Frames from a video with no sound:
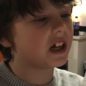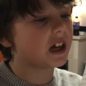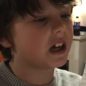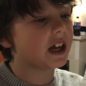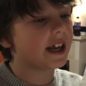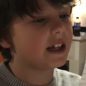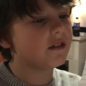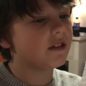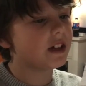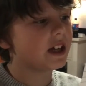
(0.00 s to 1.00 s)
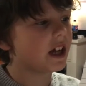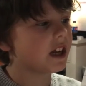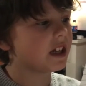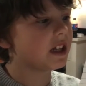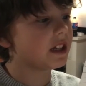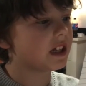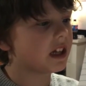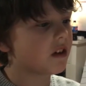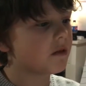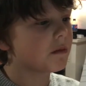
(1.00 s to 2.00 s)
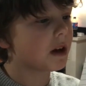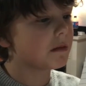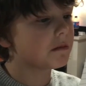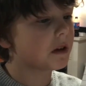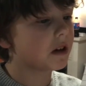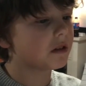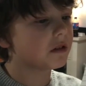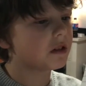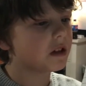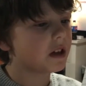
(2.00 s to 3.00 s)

got angry and he killed my mother